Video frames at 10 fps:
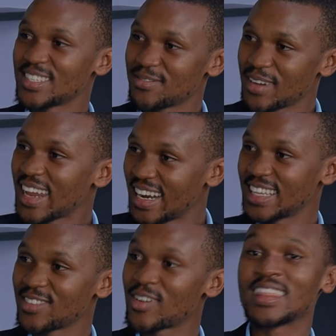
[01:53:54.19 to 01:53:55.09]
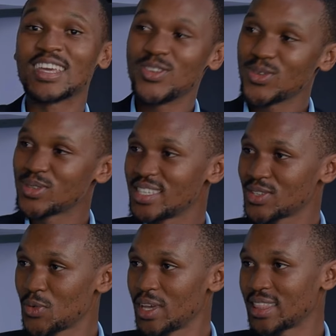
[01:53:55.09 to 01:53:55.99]
is very addictive and they use
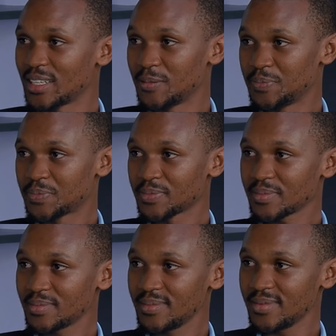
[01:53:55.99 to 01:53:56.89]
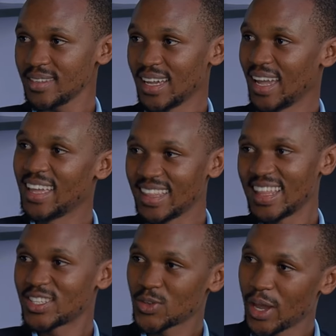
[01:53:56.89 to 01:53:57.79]
is wheat. Wheat. Cakes.
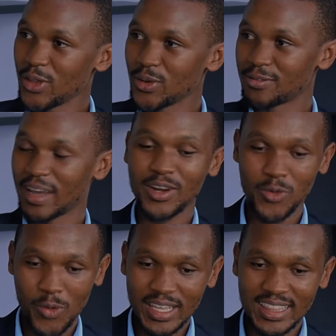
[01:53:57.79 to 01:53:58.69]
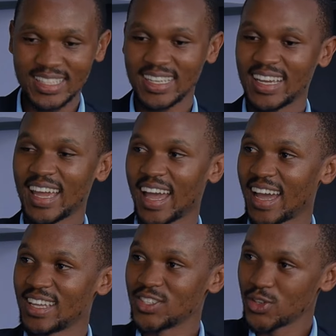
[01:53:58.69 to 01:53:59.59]
That's why you'll find wheat
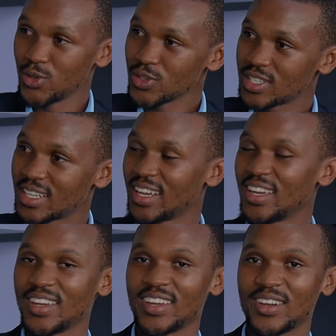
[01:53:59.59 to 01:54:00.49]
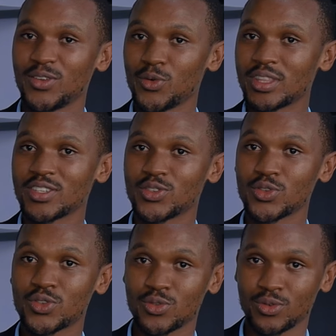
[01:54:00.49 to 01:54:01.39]
Mandazi, uh, chapati. Wheat is
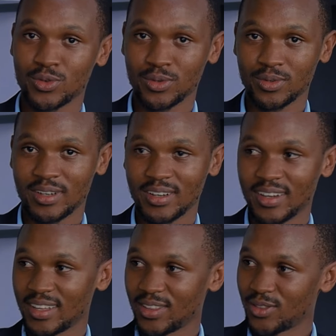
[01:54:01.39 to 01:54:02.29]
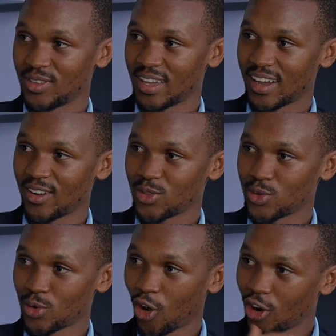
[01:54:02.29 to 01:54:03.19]
used to uh, uh,
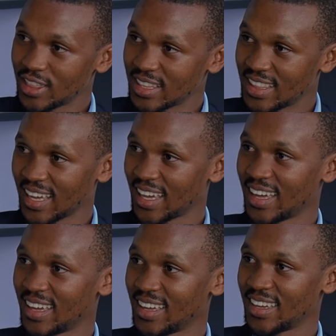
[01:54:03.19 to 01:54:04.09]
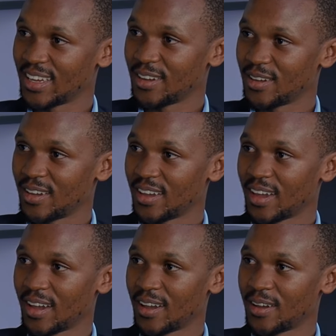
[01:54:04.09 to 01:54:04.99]
to cut the uh,